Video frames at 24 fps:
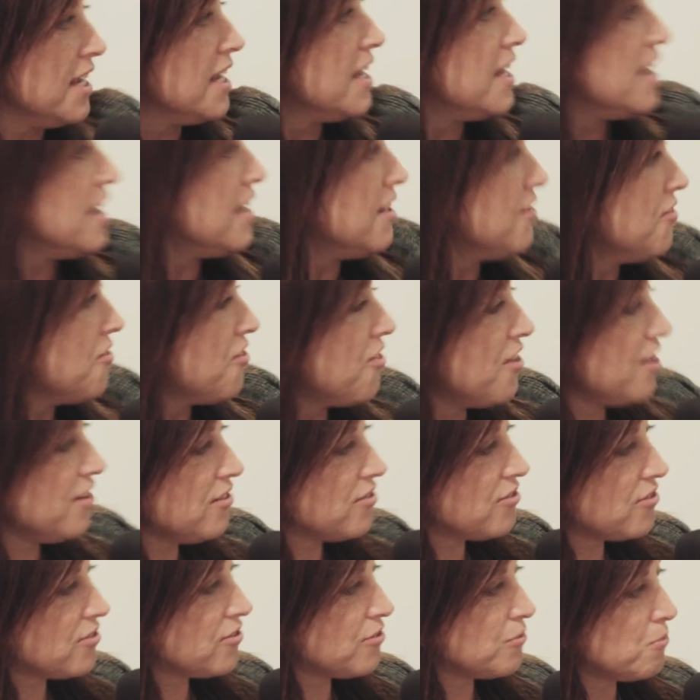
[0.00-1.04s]
in
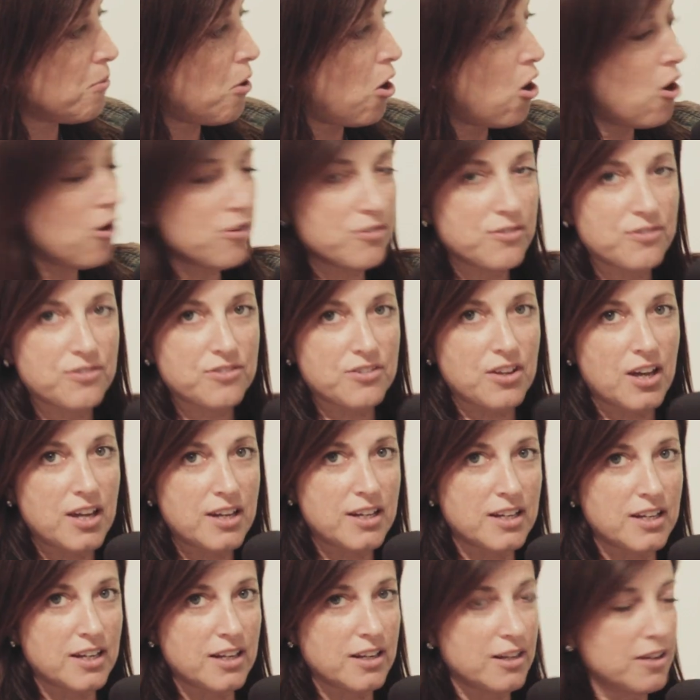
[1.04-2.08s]
this small
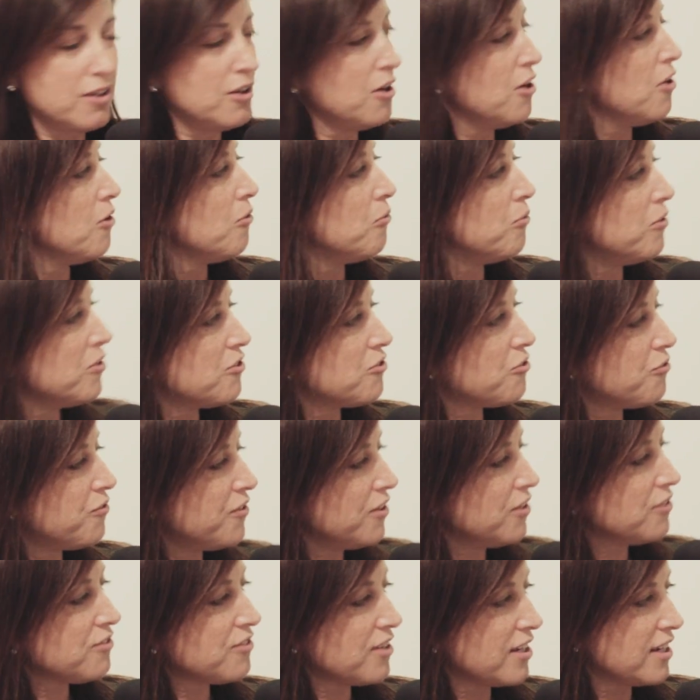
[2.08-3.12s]
study, which
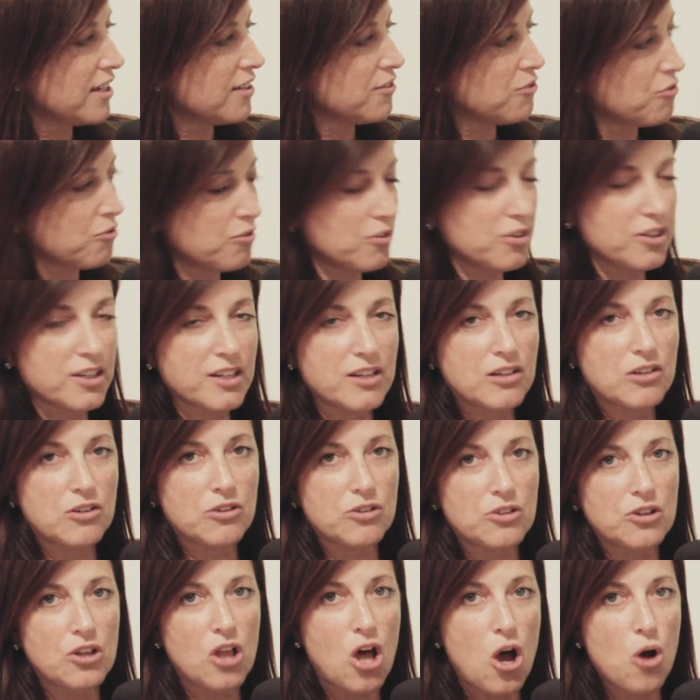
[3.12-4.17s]
feels like it's really
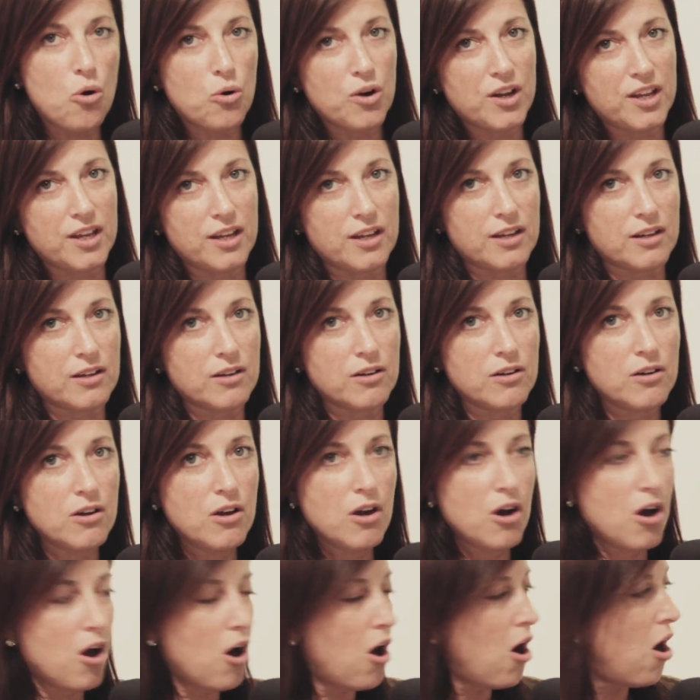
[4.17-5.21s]
glowing
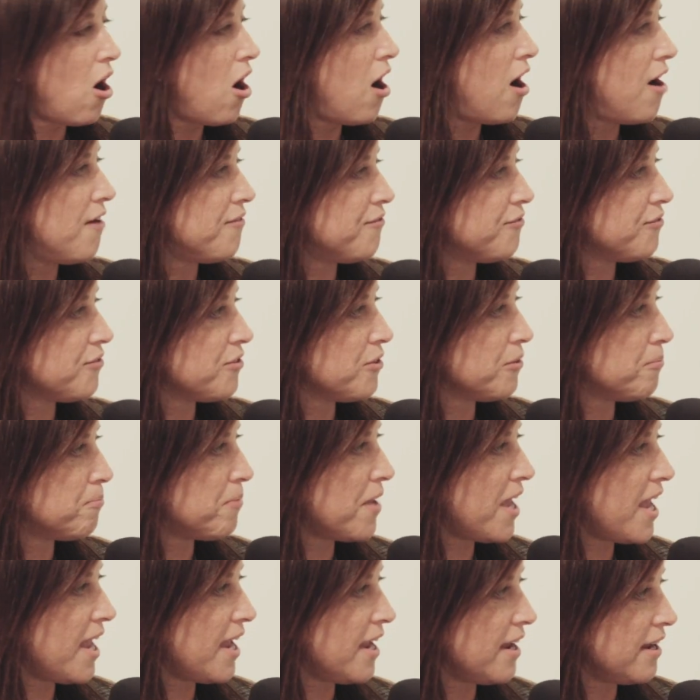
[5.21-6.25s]
off
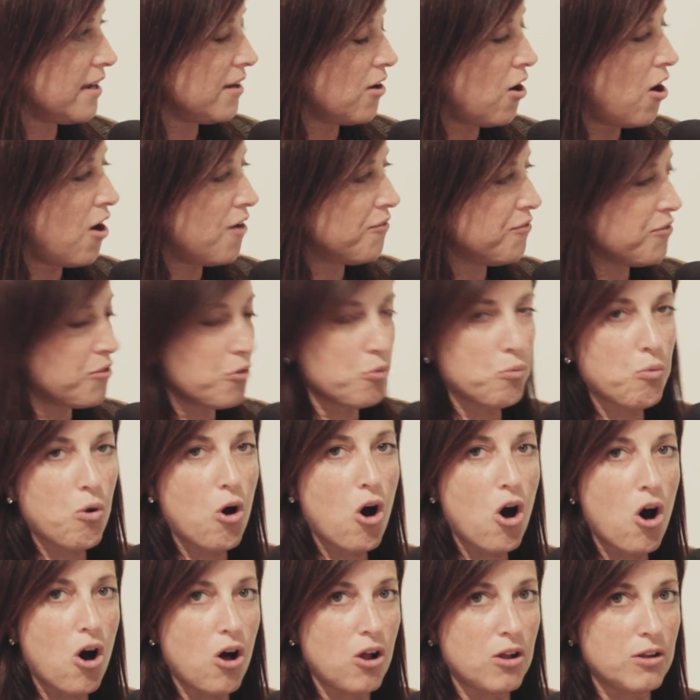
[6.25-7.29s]
the
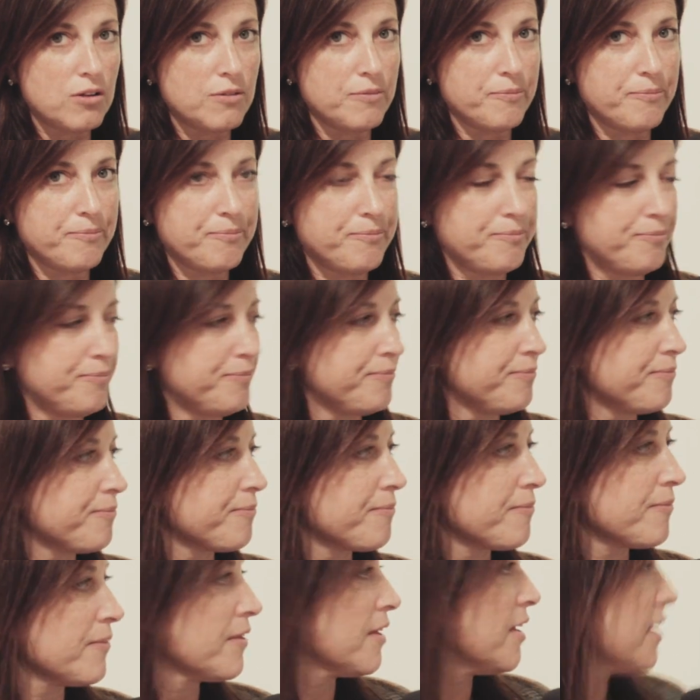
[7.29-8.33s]
wall.
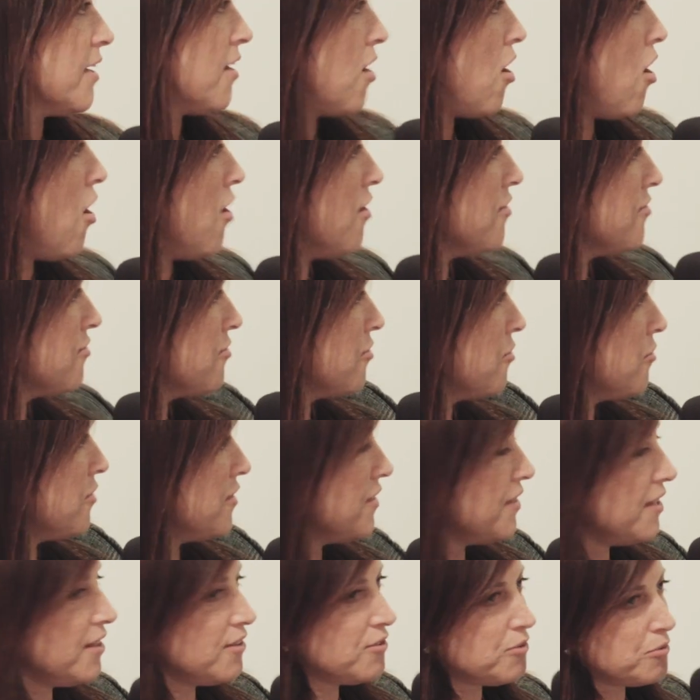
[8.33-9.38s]
Also
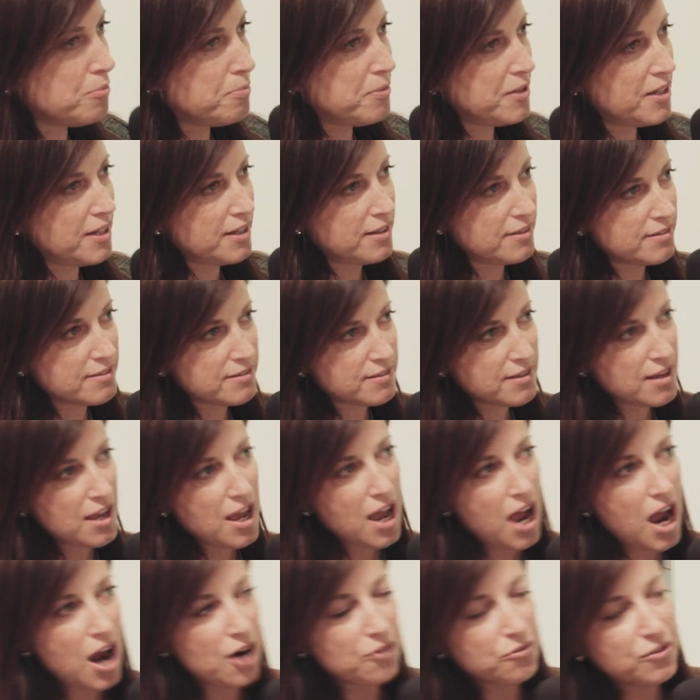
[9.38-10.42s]
in this piece,
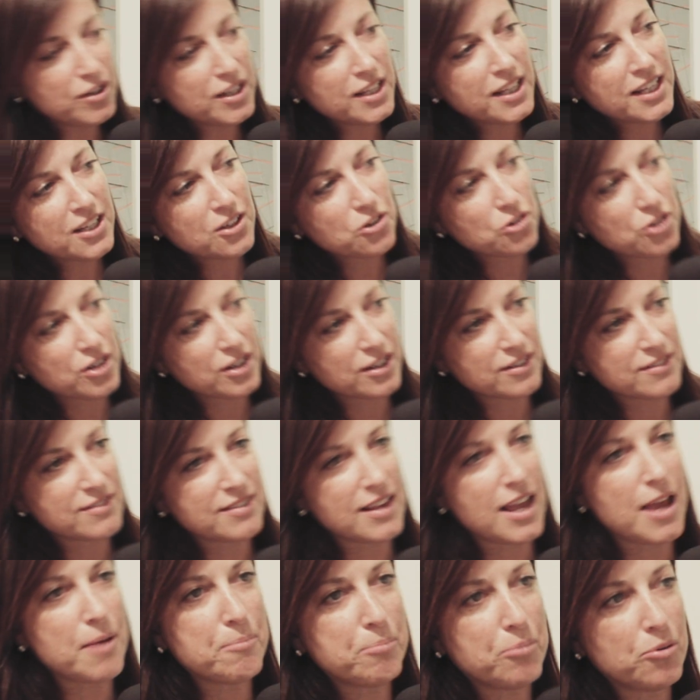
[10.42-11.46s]
a really good
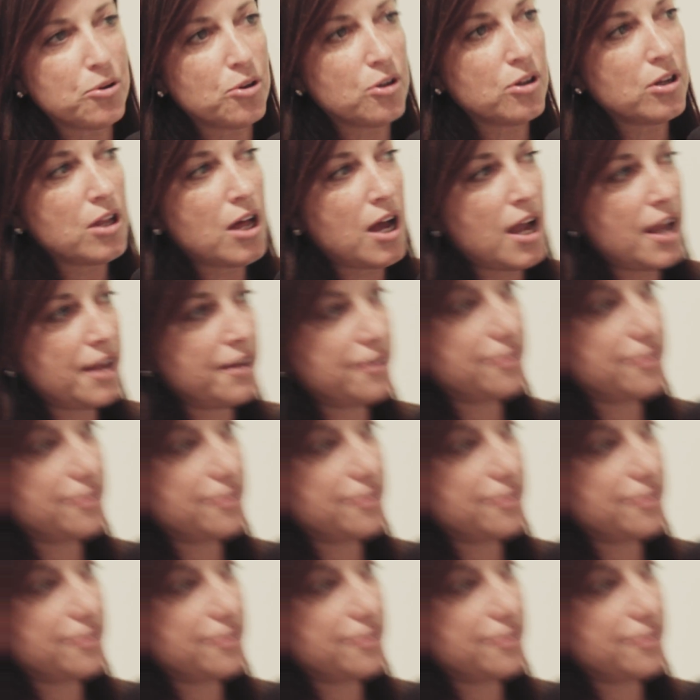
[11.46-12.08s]
example, I